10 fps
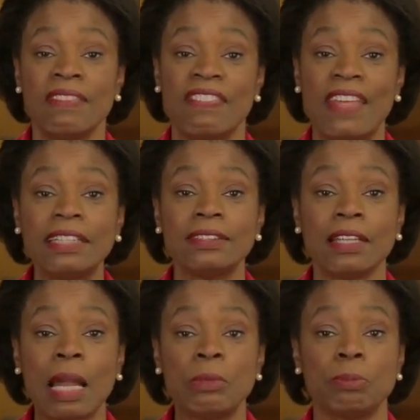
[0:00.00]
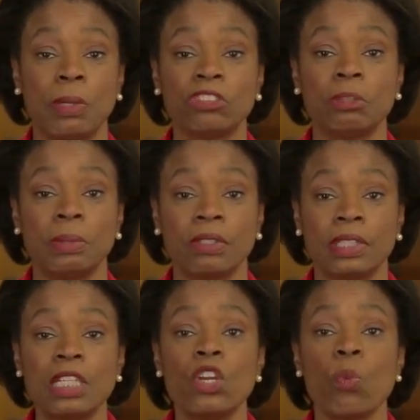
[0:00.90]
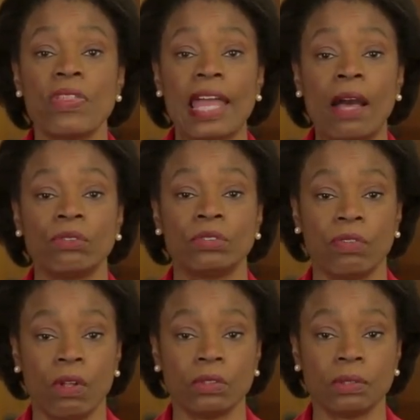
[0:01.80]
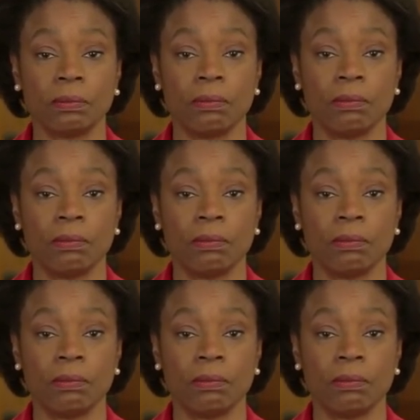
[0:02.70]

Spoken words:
that they assign responsibility without fault.